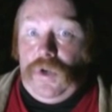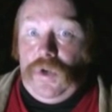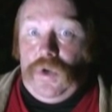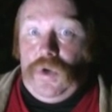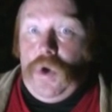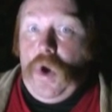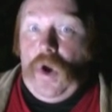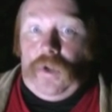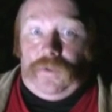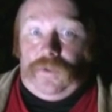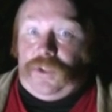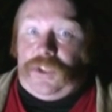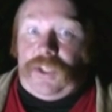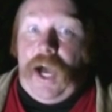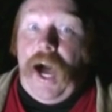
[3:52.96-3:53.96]
not
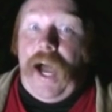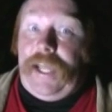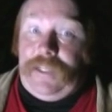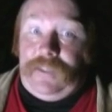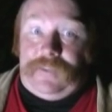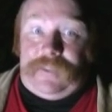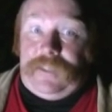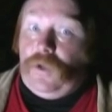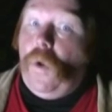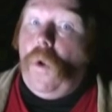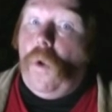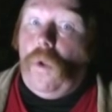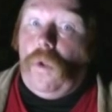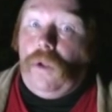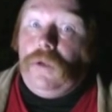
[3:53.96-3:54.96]
science at
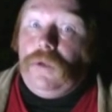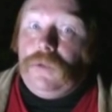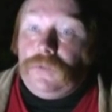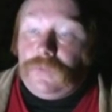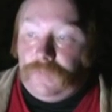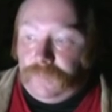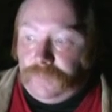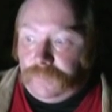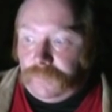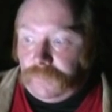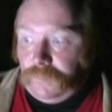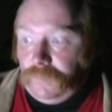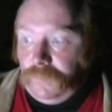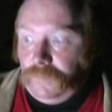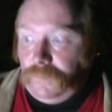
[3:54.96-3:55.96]
all.
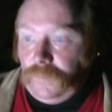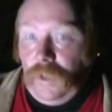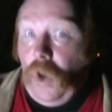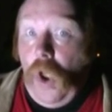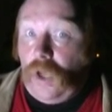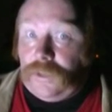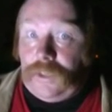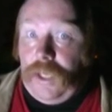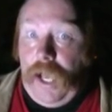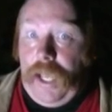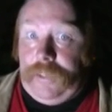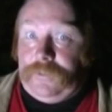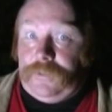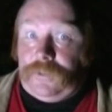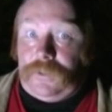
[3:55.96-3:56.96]
Not
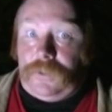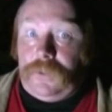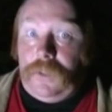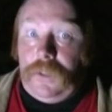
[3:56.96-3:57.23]
science.